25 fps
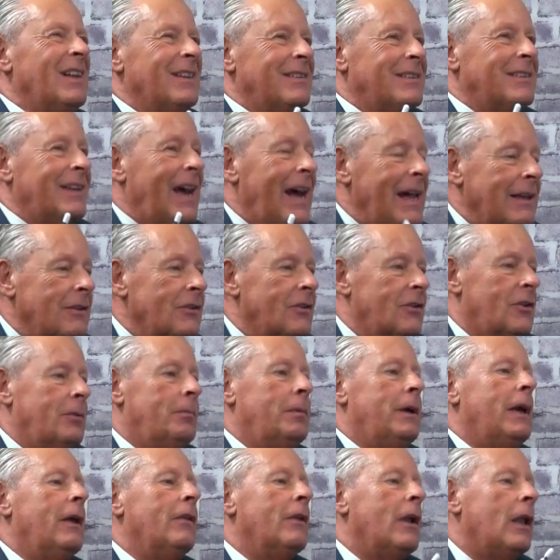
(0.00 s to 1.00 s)
Tends to
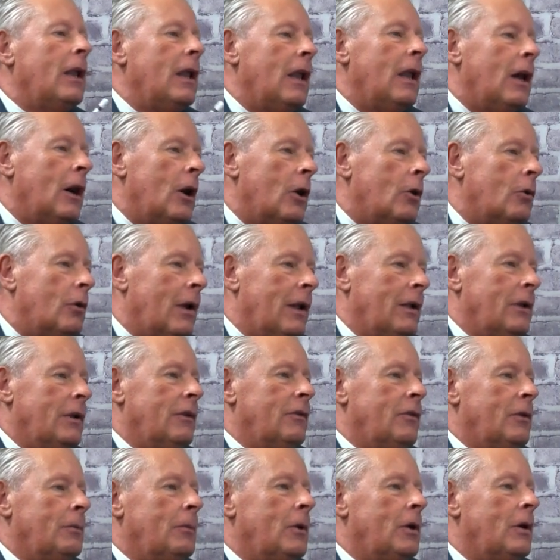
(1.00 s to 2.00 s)
be at the lower end
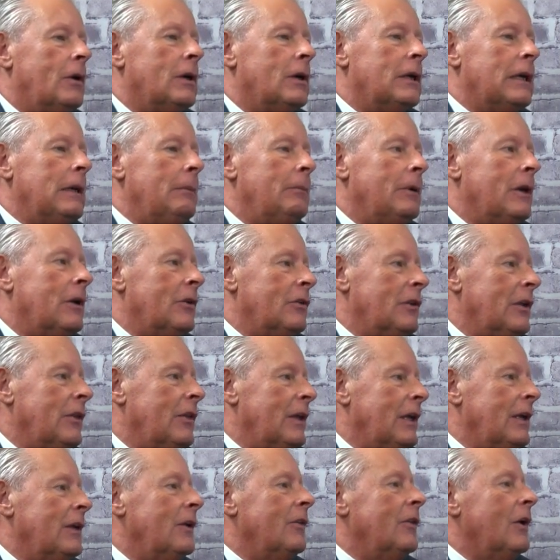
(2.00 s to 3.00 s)
of the market, because I
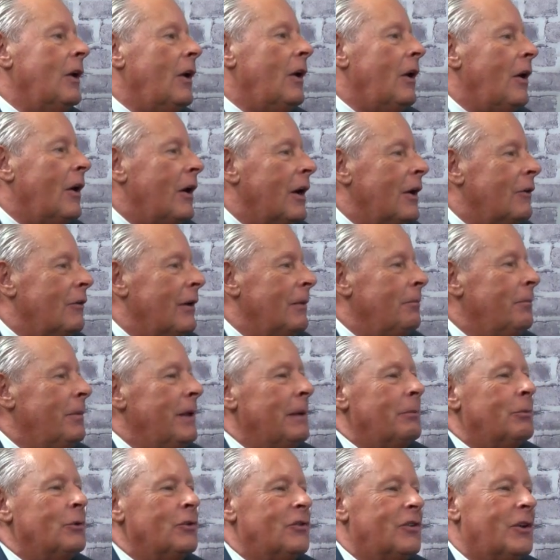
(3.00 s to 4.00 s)
think at the higher end
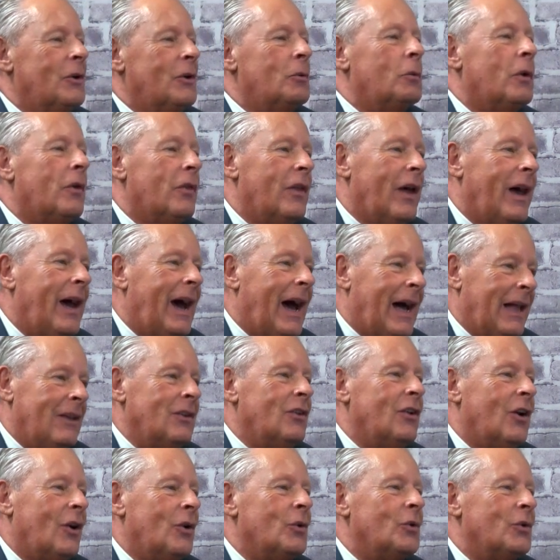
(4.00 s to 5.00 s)
people still want their
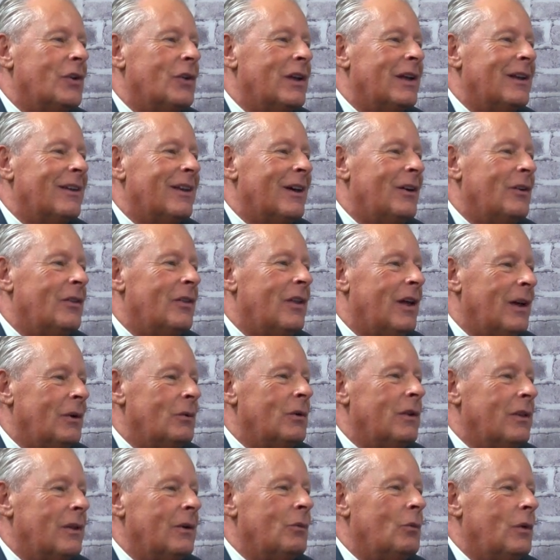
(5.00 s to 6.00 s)
hand holding, don't they,
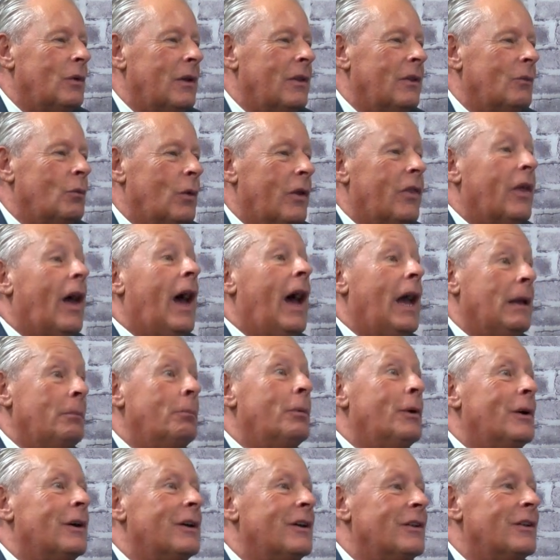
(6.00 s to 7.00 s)
with a
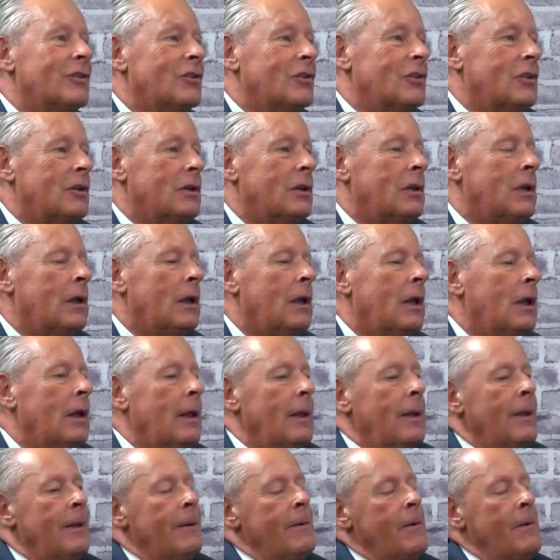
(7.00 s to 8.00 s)
person.
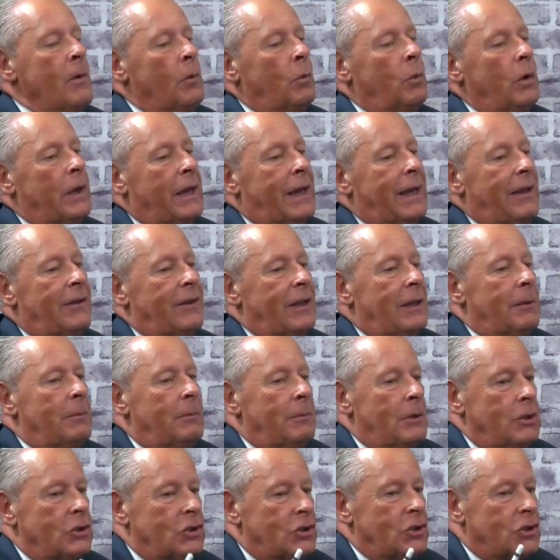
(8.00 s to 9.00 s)
We're getting a
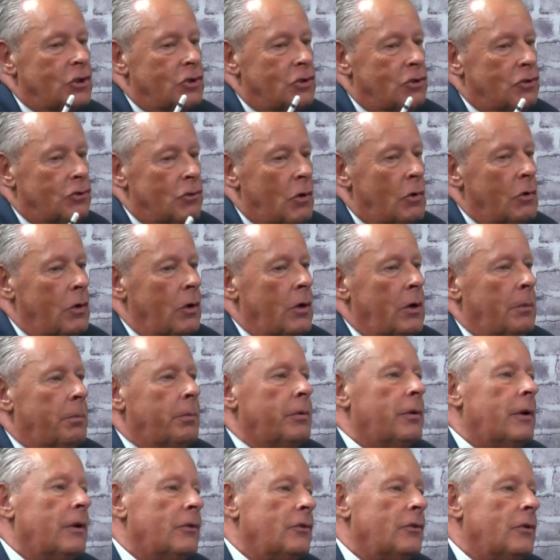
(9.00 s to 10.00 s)
much stronger
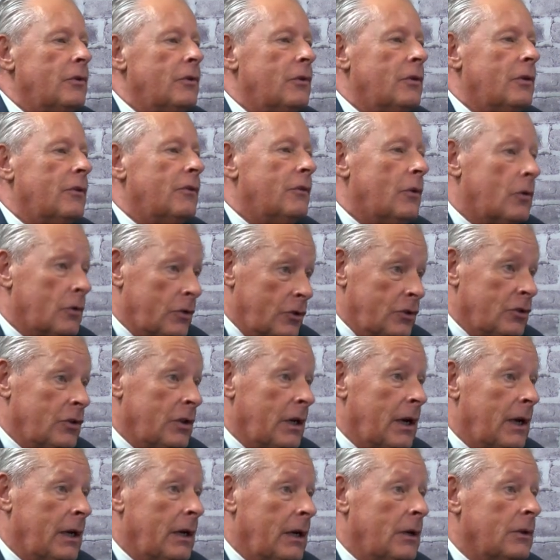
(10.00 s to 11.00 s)
presence of auction
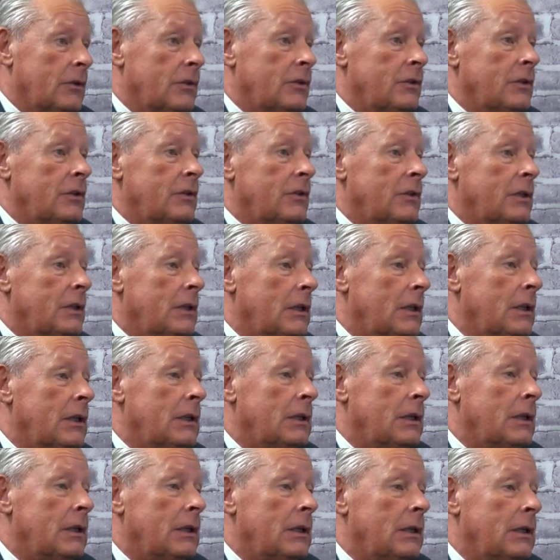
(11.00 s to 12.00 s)
houses in